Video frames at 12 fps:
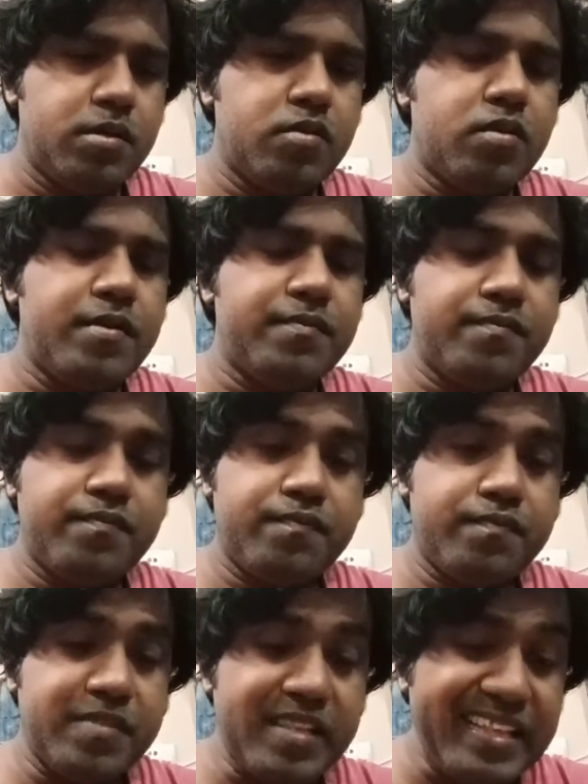I'm
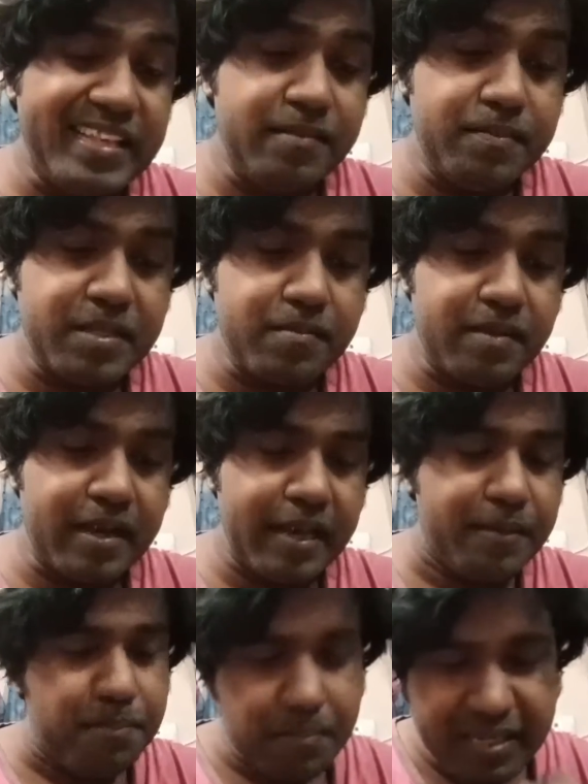really,
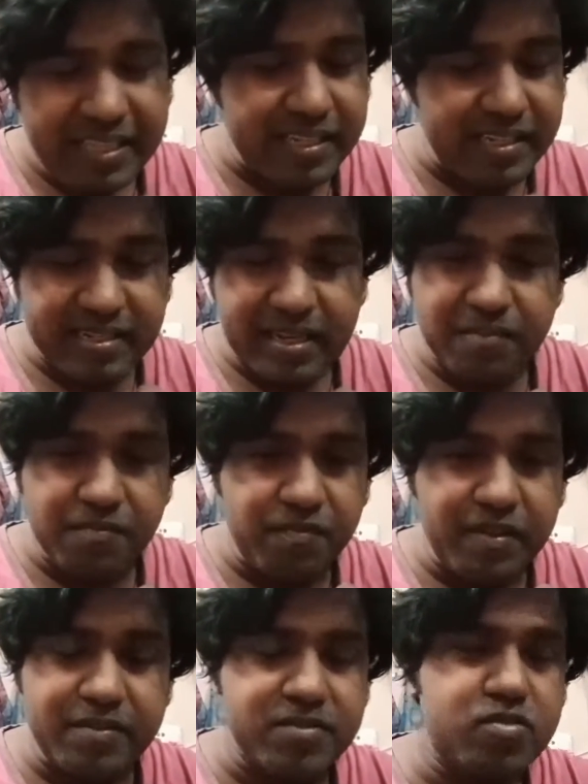I mean it, I'm
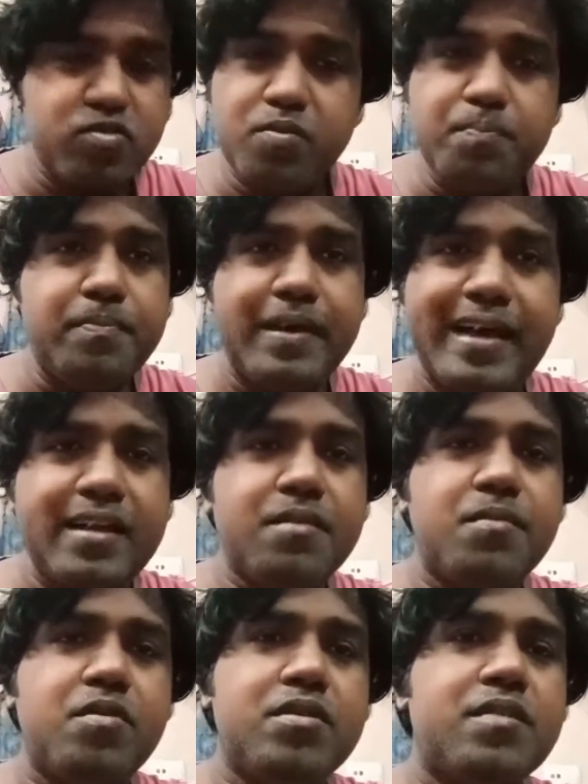feeling so bad
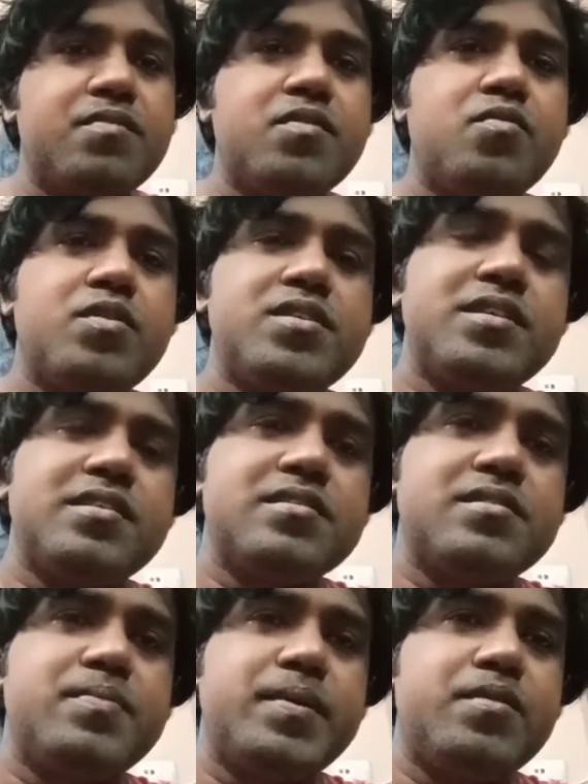about after watching
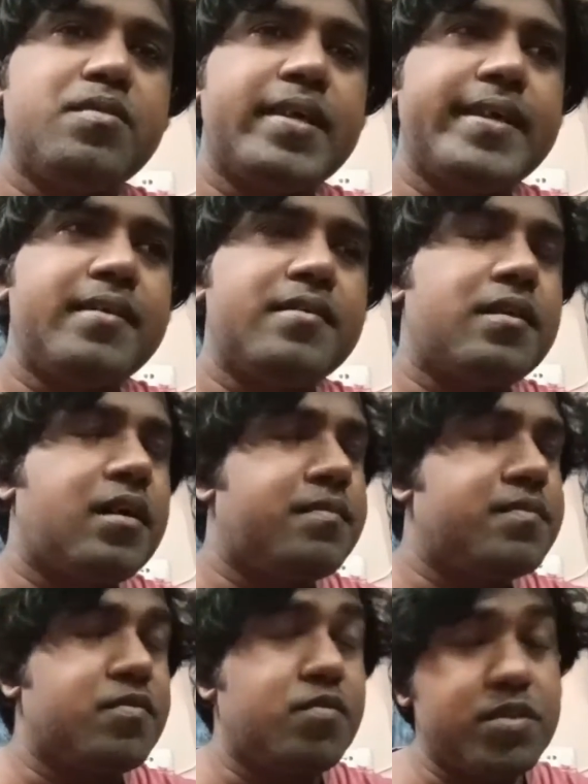this video, like
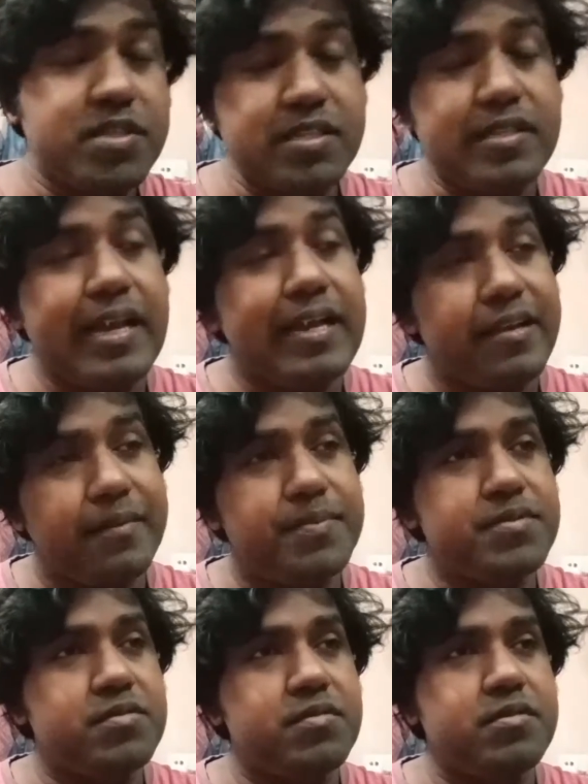after watching that
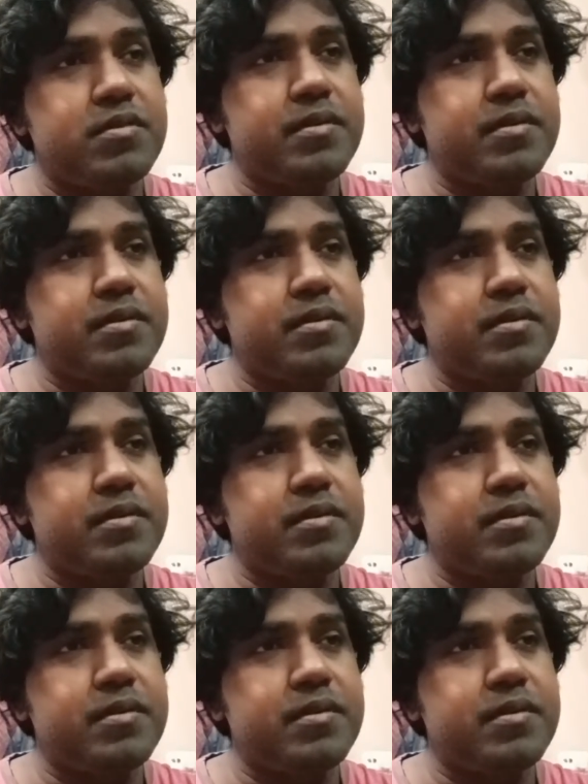episode.